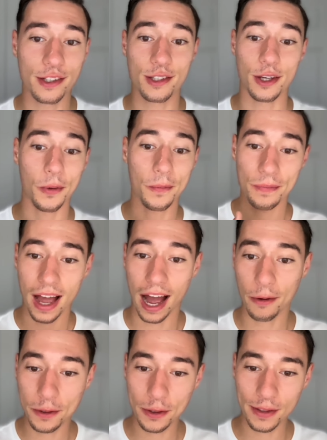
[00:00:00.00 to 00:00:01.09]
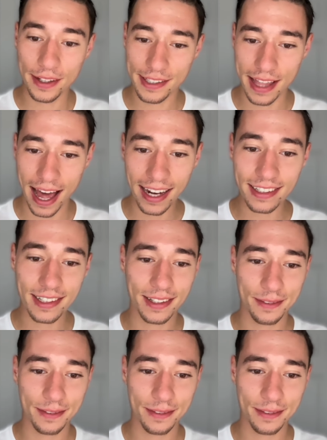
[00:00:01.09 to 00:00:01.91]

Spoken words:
So how cool is that?